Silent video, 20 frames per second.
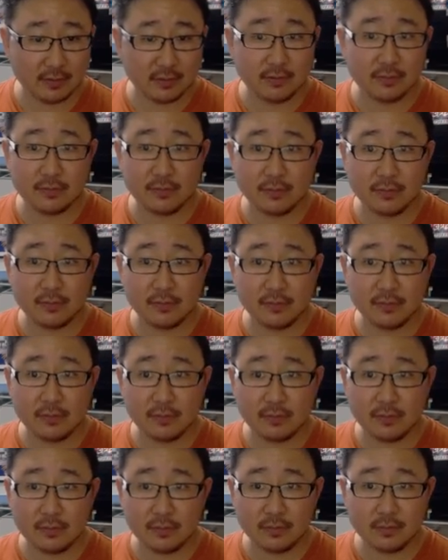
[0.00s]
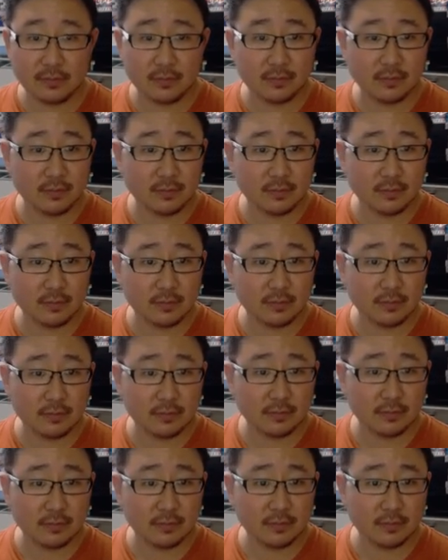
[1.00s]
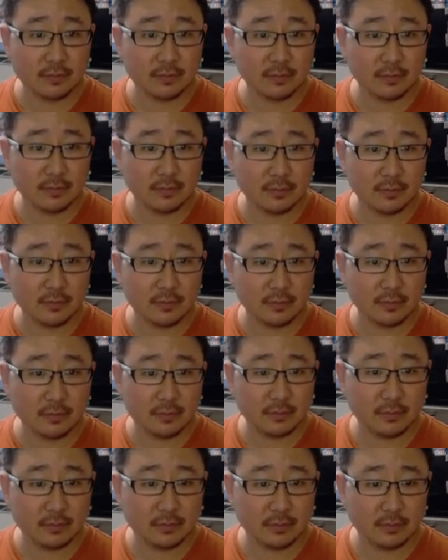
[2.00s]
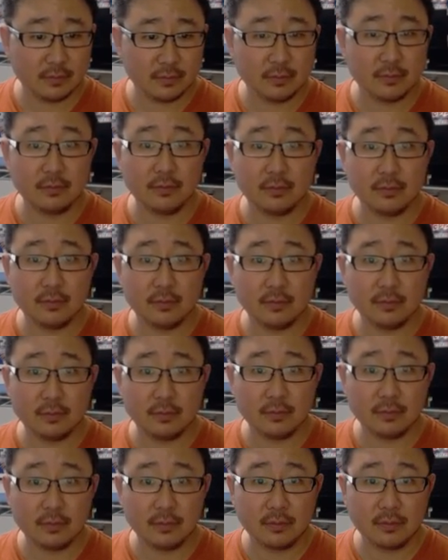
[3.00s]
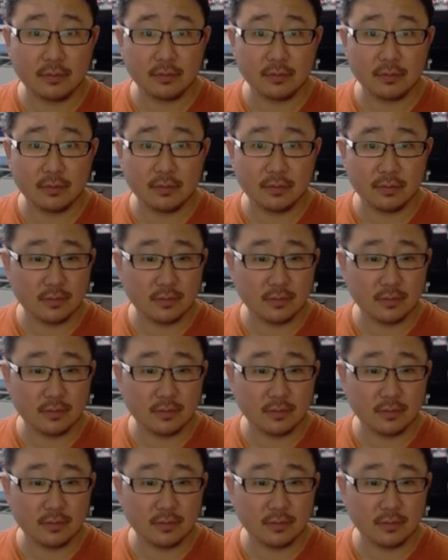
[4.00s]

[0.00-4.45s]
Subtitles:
Nobody speaks.